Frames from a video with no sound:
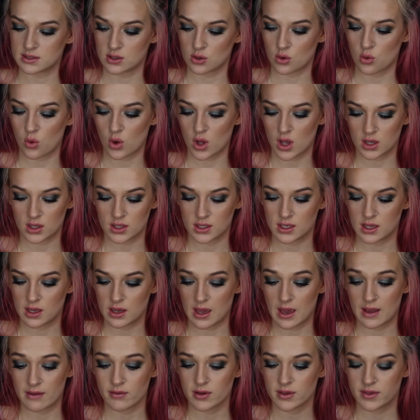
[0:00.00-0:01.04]
the
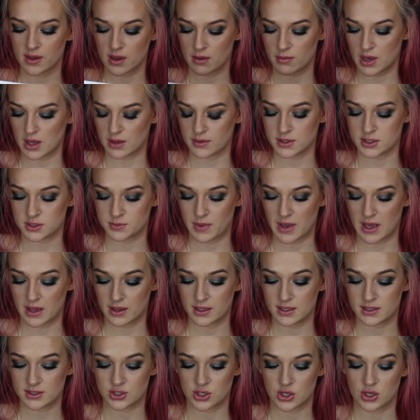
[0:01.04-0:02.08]
quality, everything about this
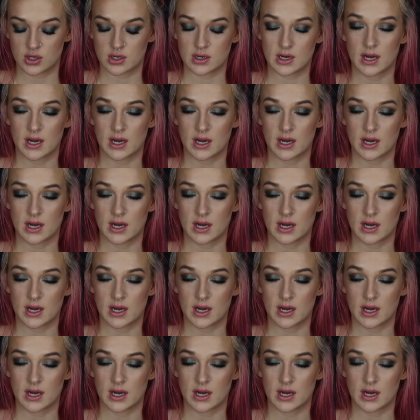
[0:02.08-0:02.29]
palette is good,